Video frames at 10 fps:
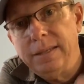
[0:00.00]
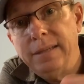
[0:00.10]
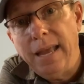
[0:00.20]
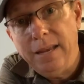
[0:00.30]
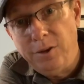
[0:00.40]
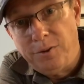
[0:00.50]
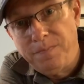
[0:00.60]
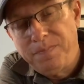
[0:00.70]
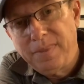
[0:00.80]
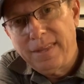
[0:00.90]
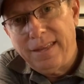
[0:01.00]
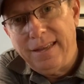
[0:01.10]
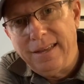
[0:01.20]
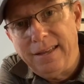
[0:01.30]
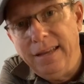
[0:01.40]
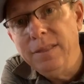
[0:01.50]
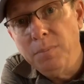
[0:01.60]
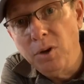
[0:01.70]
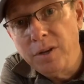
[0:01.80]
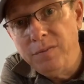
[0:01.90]
Daniel, in the
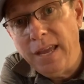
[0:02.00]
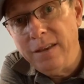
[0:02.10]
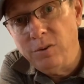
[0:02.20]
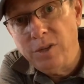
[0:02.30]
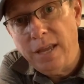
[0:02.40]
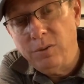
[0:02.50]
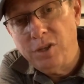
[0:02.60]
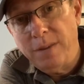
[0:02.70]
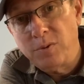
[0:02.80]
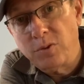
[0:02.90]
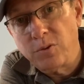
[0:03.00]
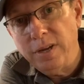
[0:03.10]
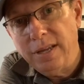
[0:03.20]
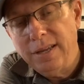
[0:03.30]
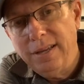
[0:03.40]
book of Daniel, Daniel chapter 3,